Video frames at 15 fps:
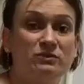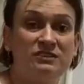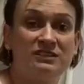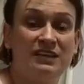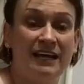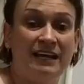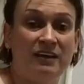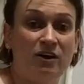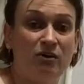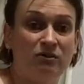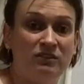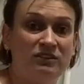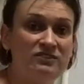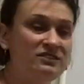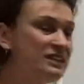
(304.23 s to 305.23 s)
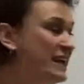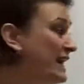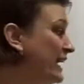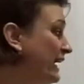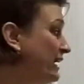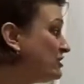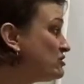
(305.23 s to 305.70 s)
stakeholders,
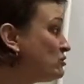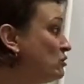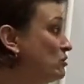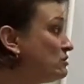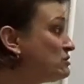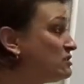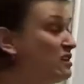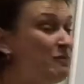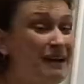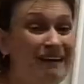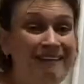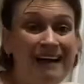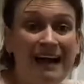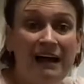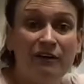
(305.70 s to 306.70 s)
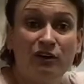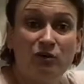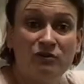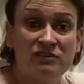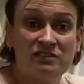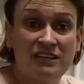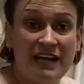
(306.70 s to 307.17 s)
it's also about how
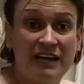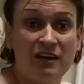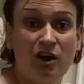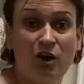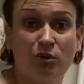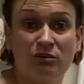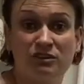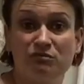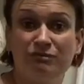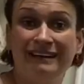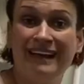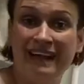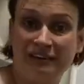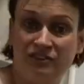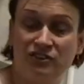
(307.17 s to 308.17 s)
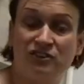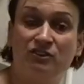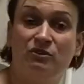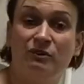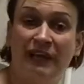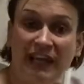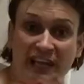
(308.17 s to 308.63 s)
your stakeholders relate
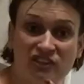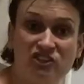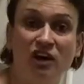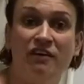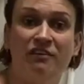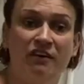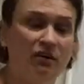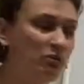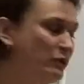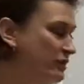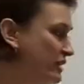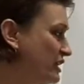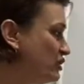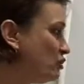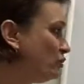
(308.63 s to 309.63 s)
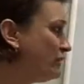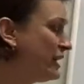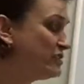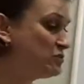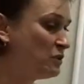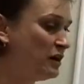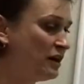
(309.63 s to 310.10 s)
to each other within your
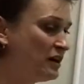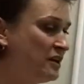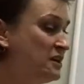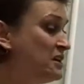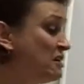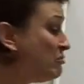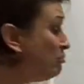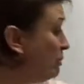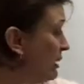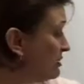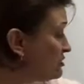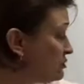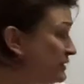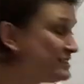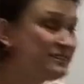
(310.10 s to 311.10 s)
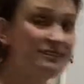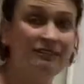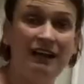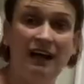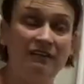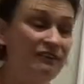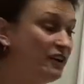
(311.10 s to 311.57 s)
network. But we still
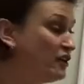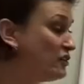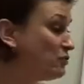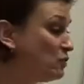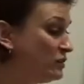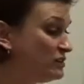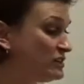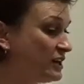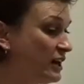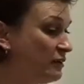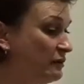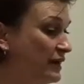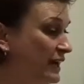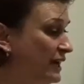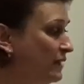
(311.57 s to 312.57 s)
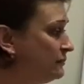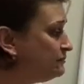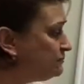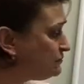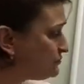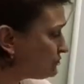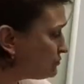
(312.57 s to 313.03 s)
have another one to go here.
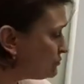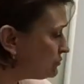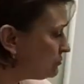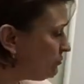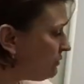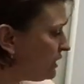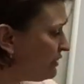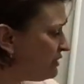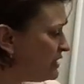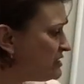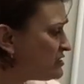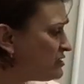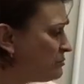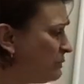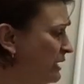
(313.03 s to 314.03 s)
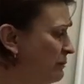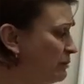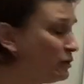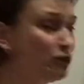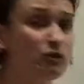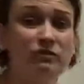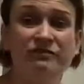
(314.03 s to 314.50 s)
These are the
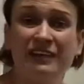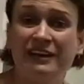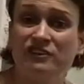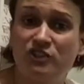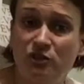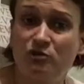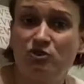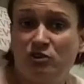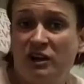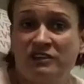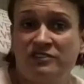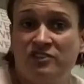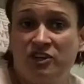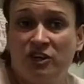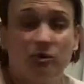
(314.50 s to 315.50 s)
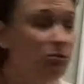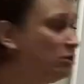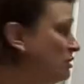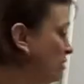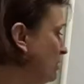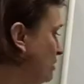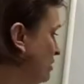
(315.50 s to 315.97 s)
people who, they do trust you,
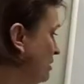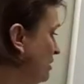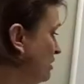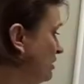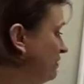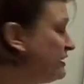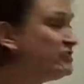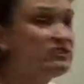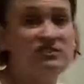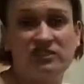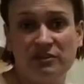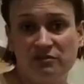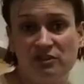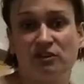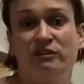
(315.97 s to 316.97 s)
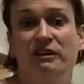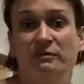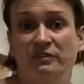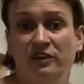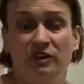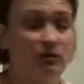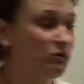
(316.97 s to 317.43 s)
they just don't agree
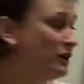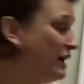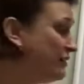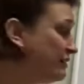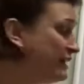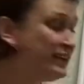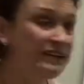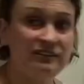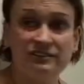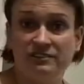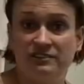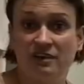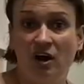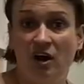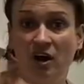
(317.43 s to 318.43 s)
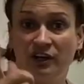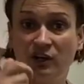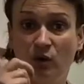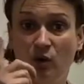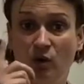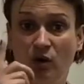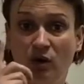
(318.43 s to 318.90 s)
with you. And these are
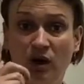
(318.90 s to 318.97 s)
your